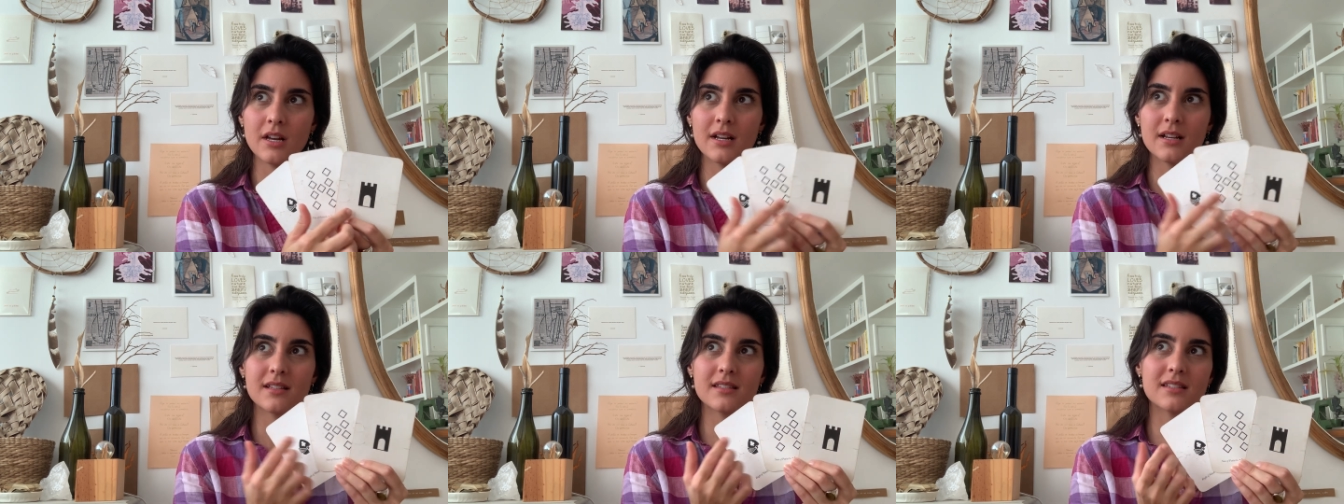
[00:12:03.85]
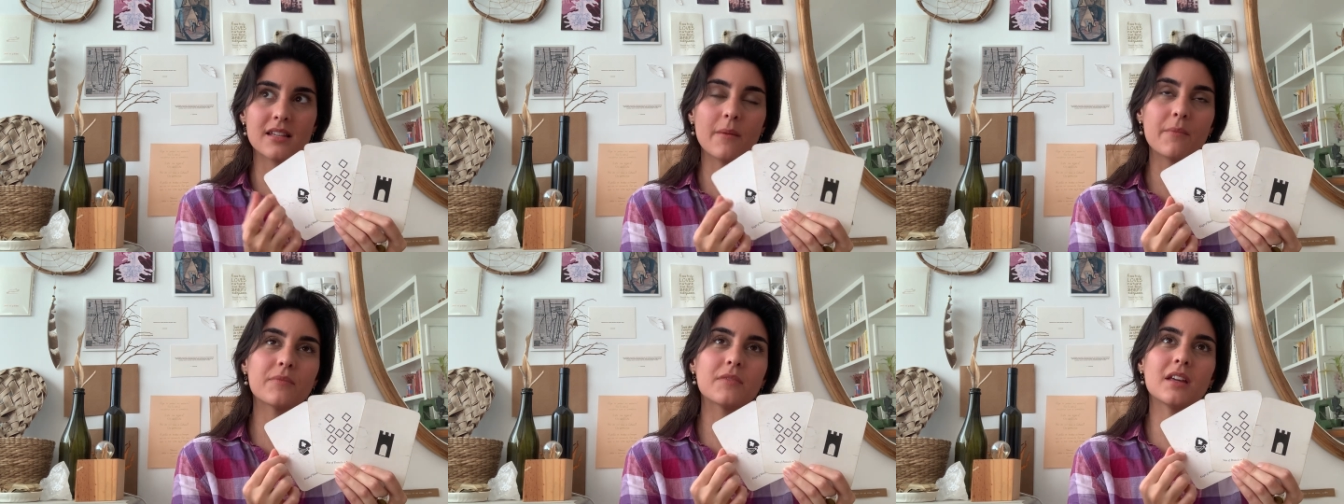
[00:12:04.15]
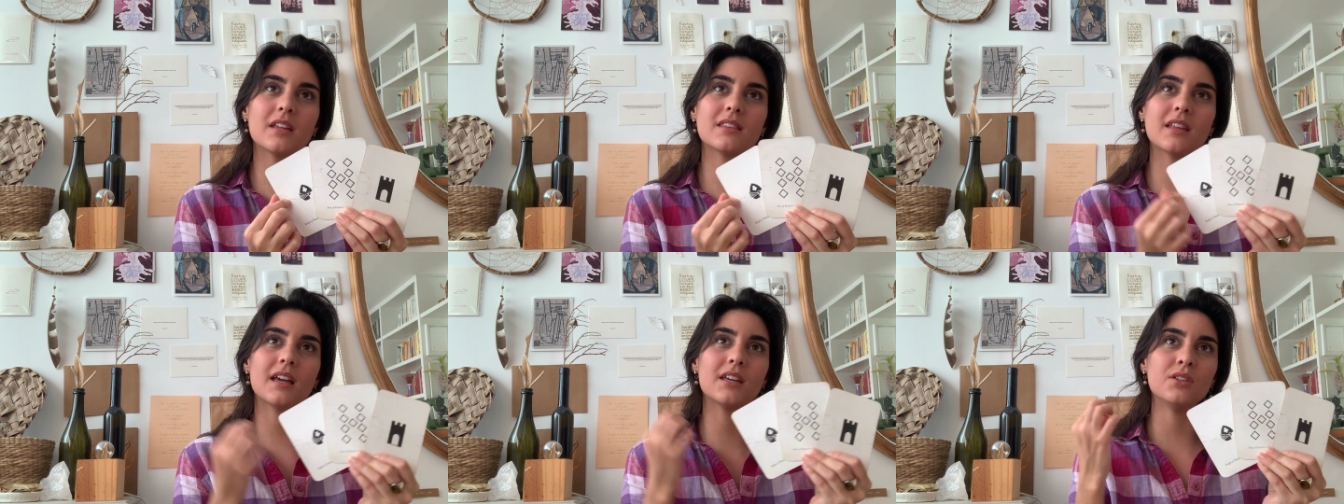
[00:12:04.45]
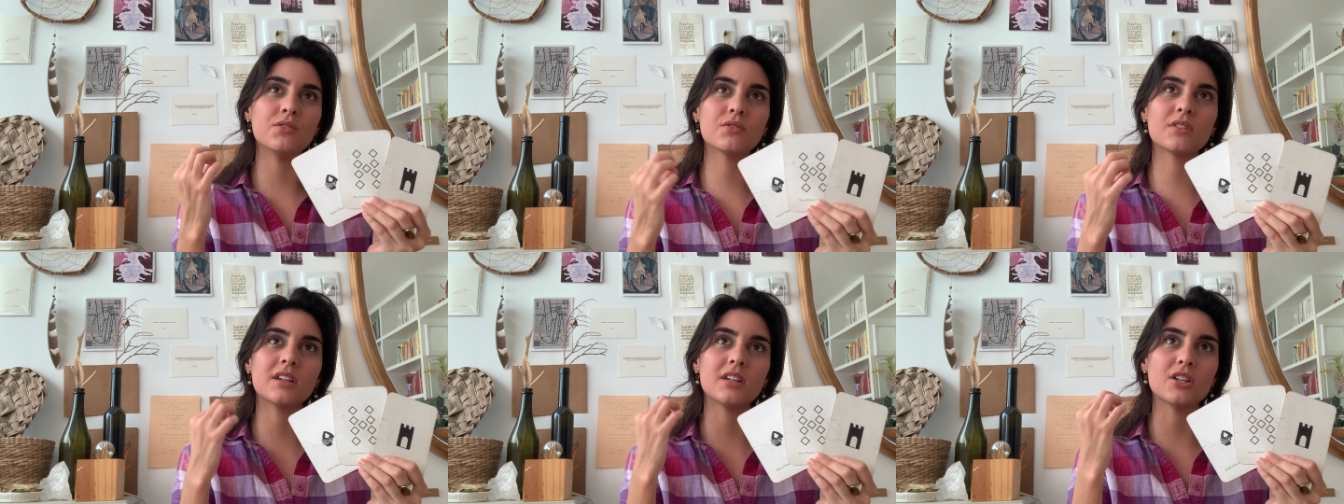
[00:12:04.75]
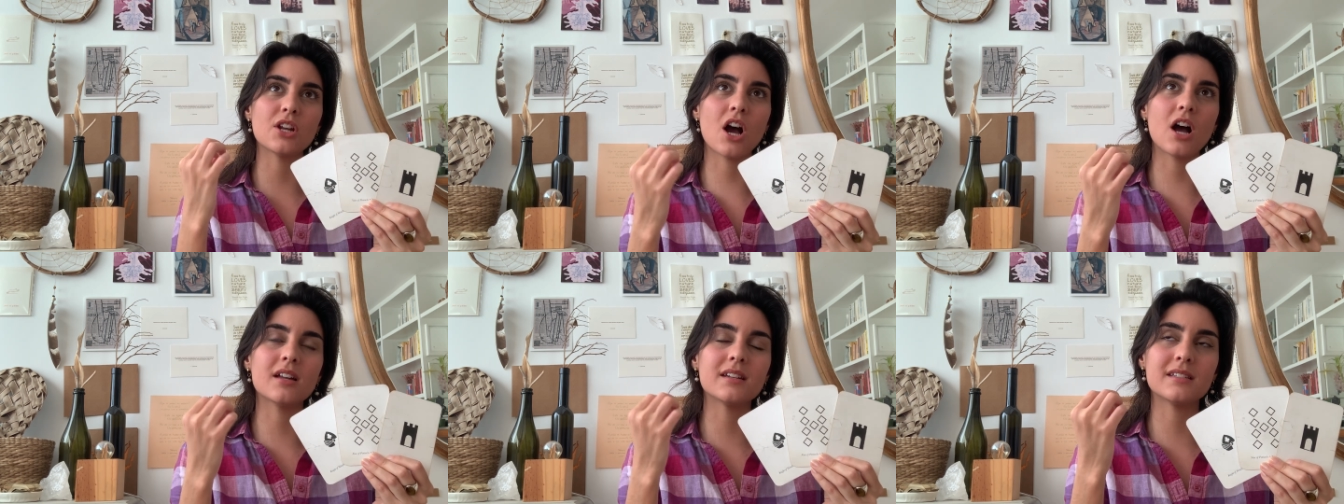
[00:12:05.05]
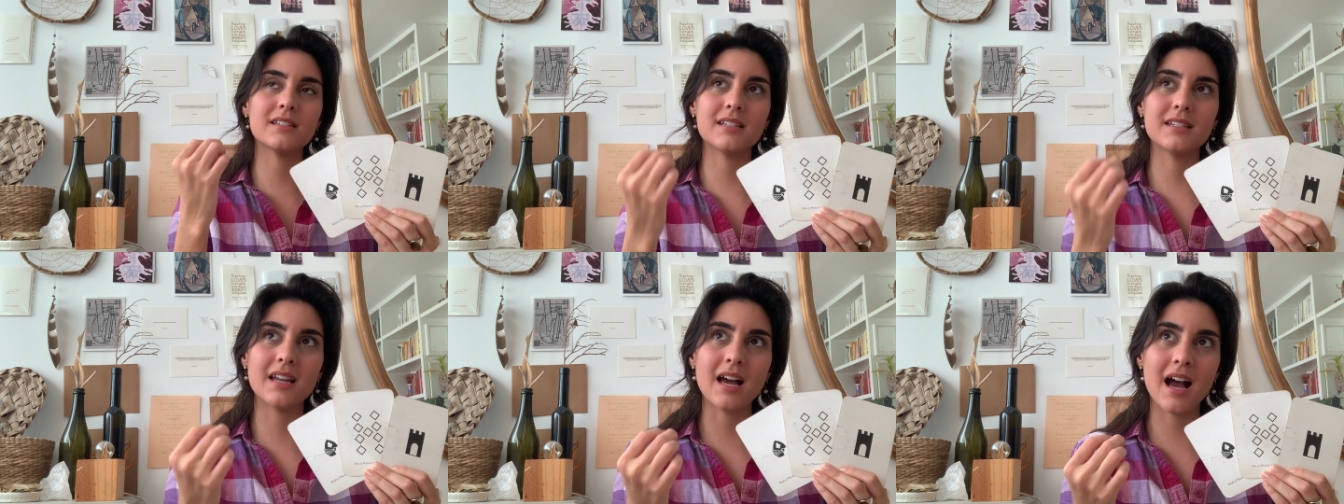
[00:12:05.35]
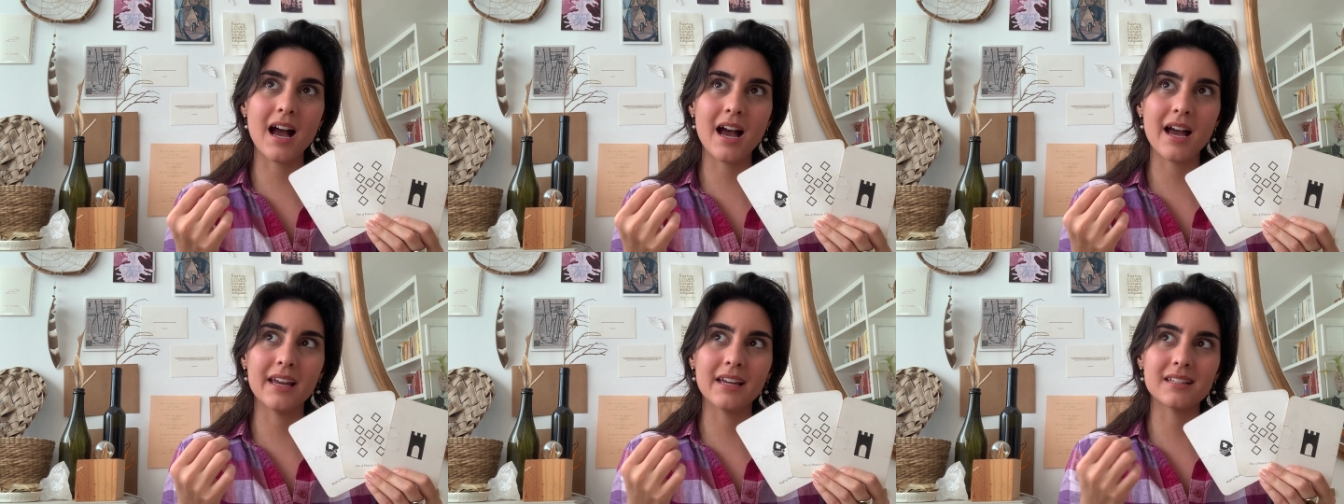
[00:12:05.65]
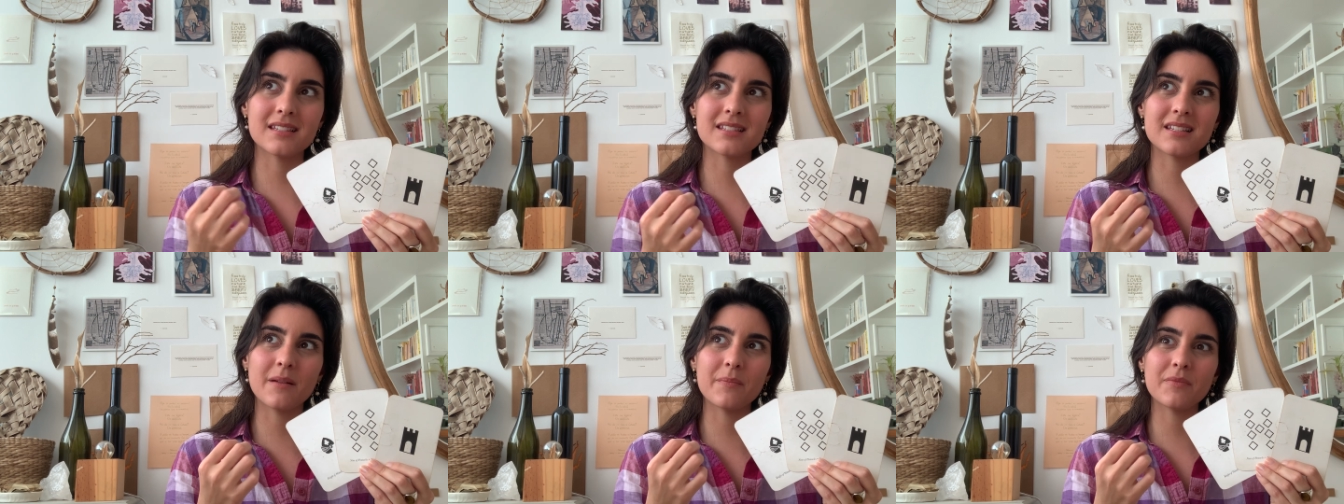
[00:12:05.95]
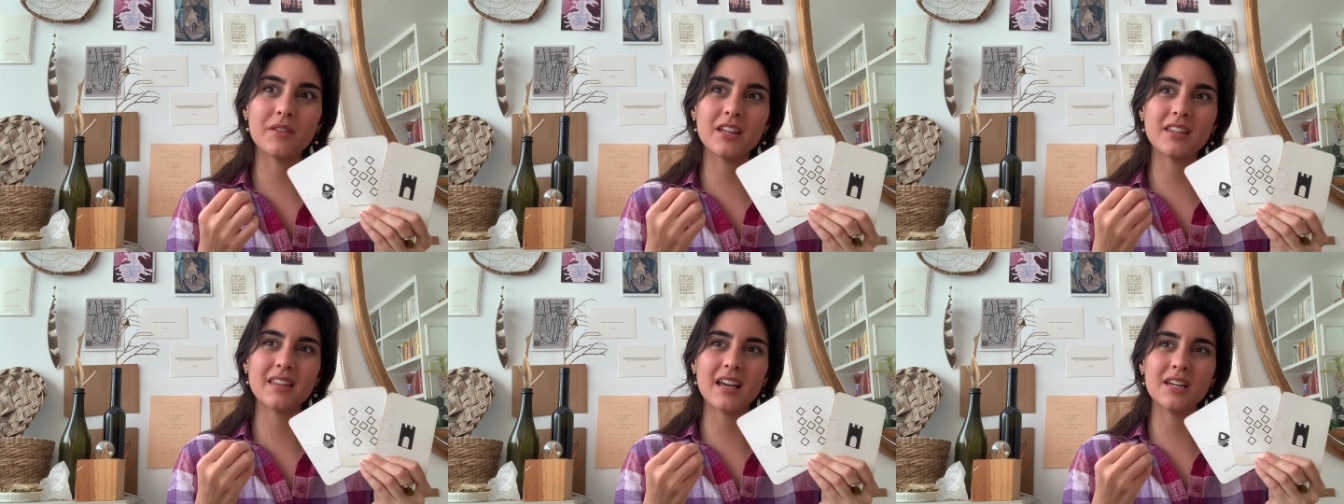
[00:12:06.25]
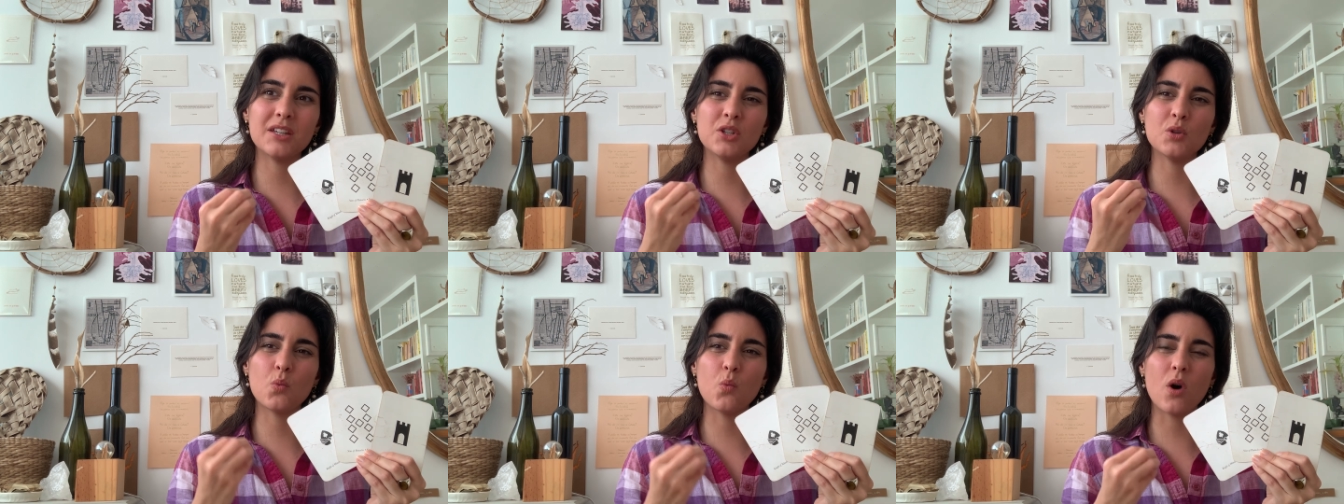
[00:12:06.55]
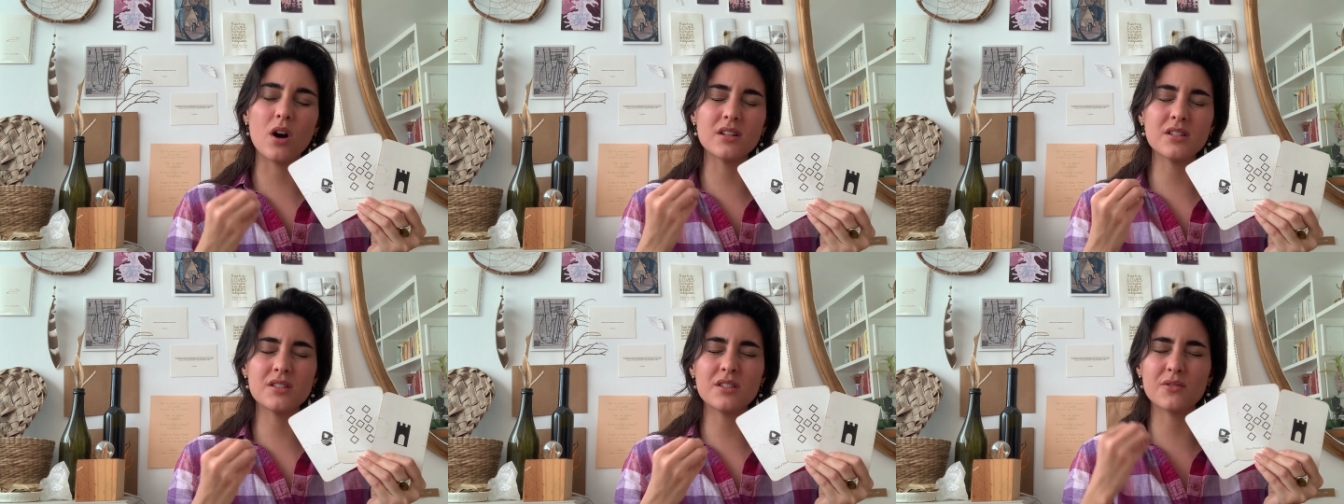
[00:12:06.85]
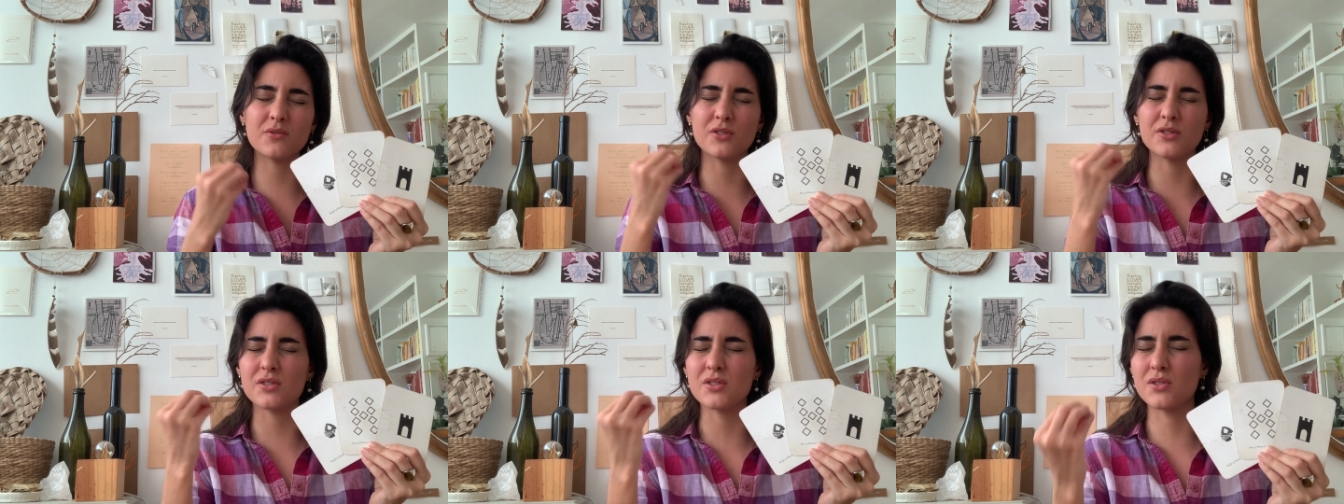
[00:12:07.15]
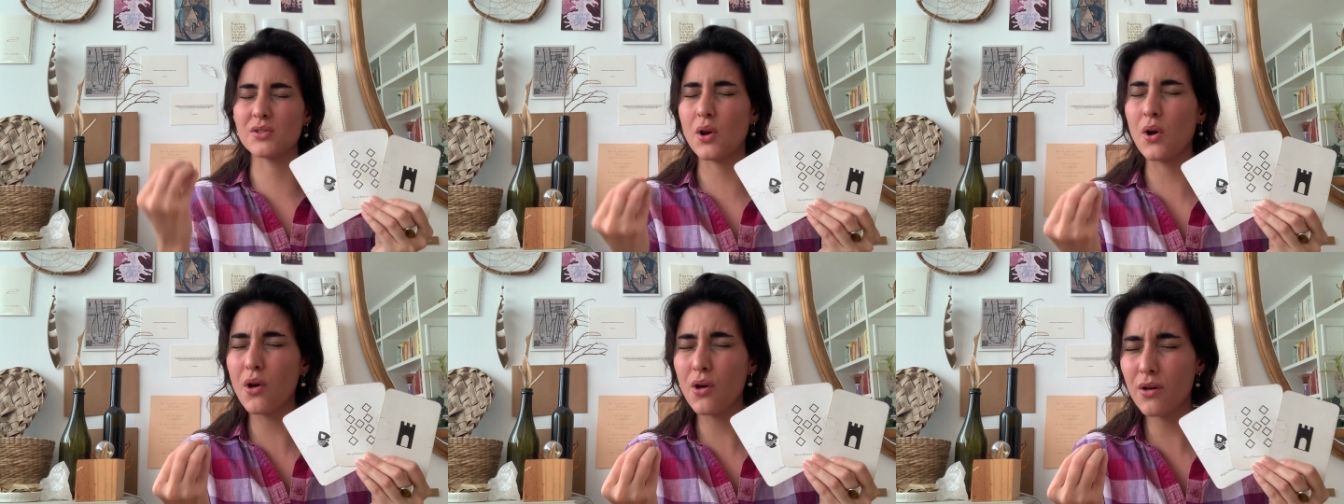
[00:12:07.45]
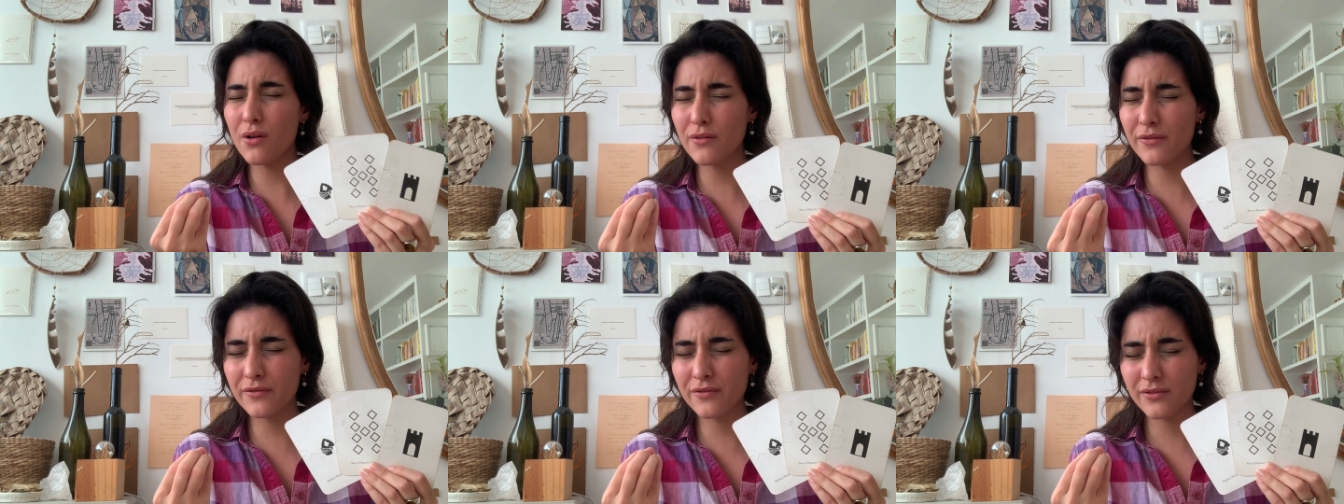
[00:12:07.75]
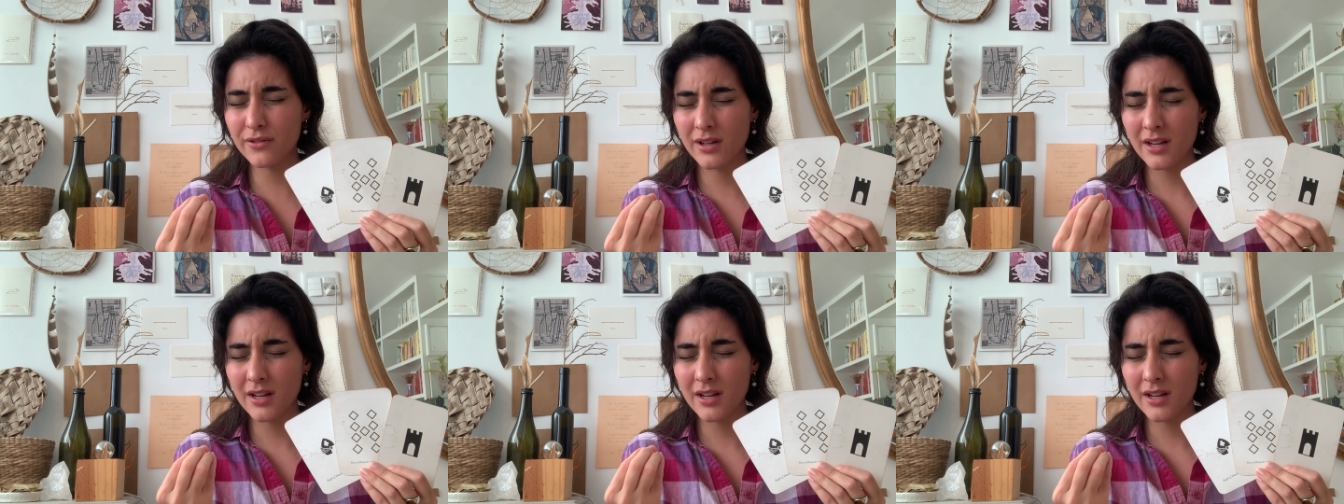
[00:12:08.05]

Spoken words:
something that you cannot deny, something that you want to resolve.